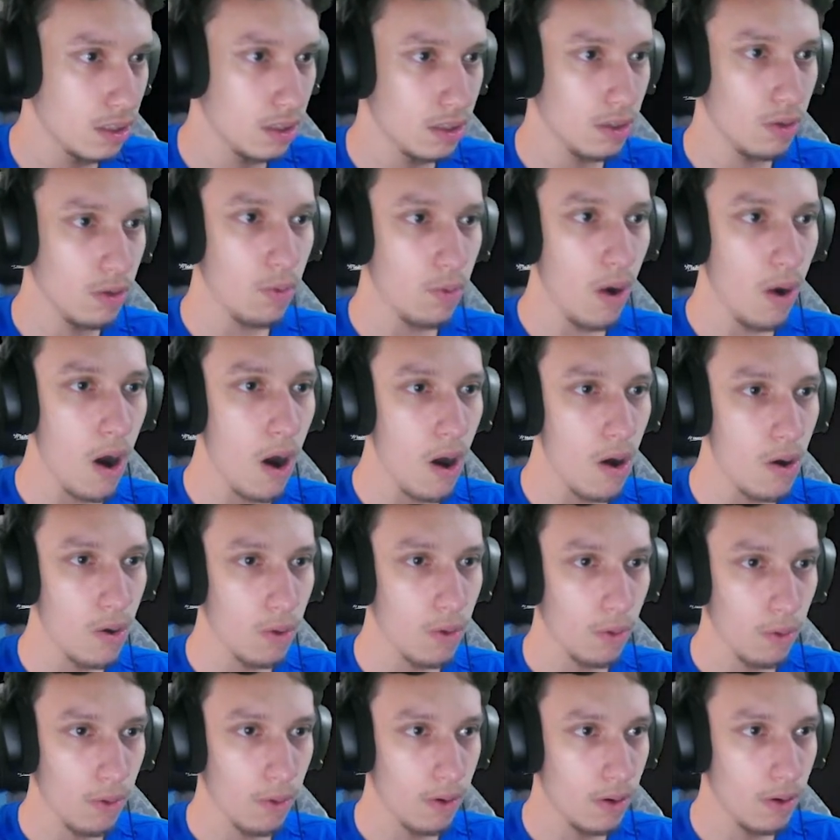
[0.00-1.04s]

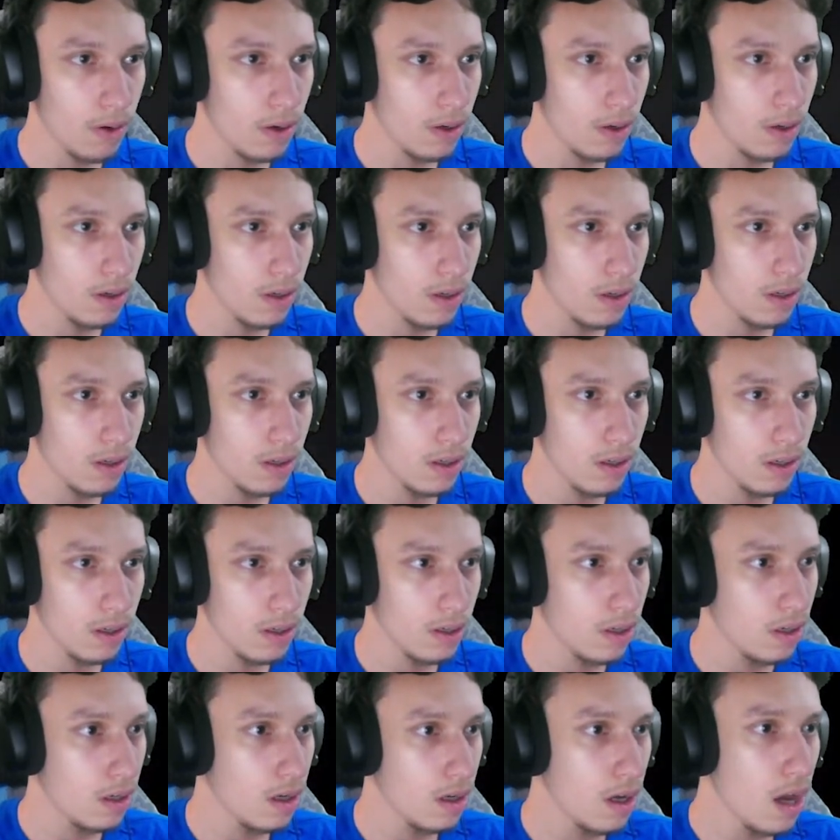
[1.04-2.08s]
Whoa!
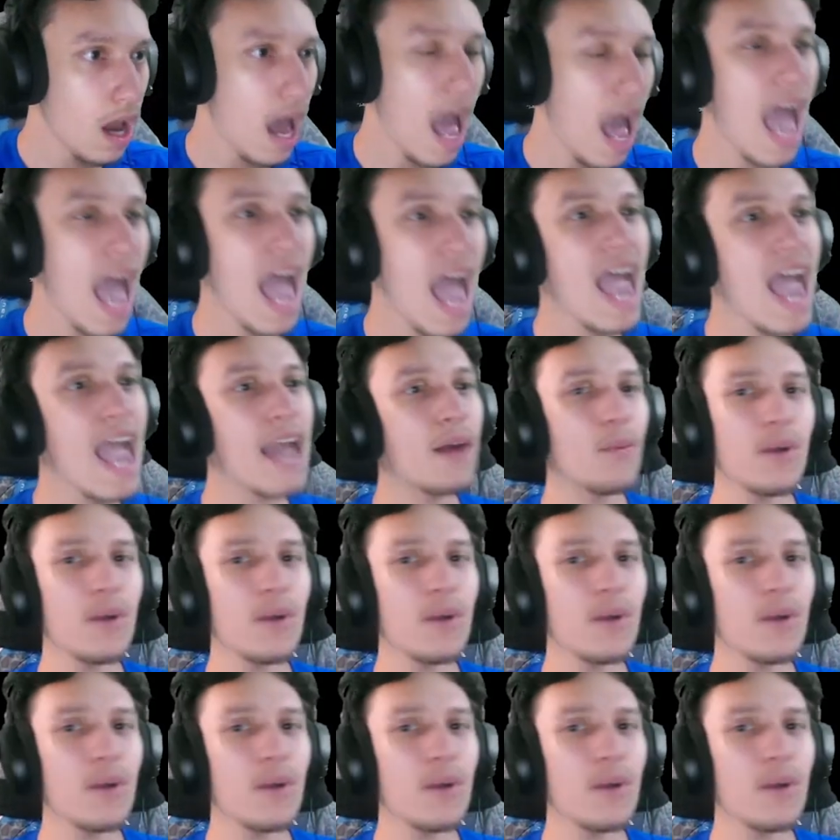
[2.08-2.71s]
Hey,